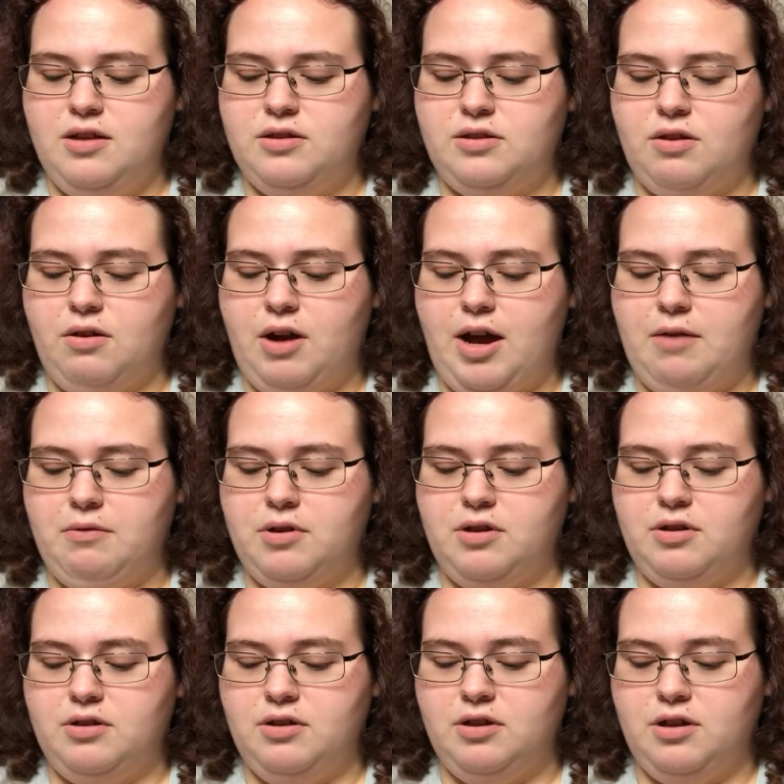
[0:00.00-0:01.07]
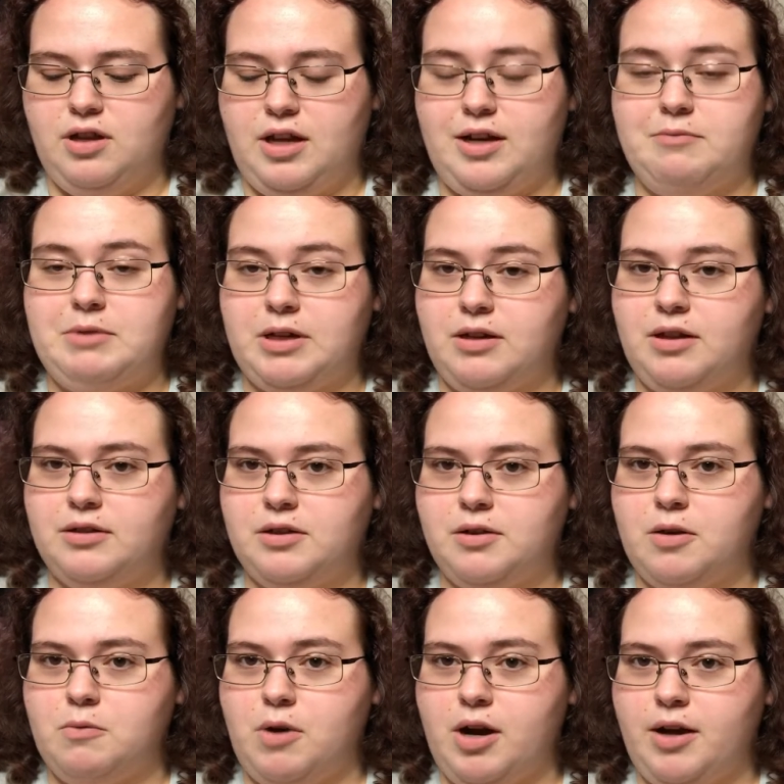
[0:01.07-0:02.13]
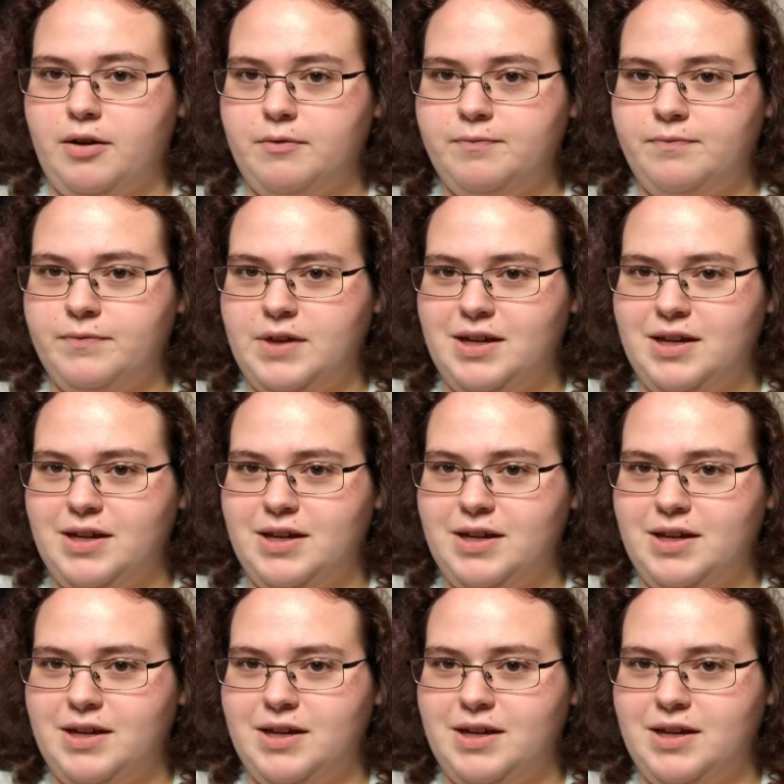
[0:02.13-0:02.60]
So and I've been collecting a while,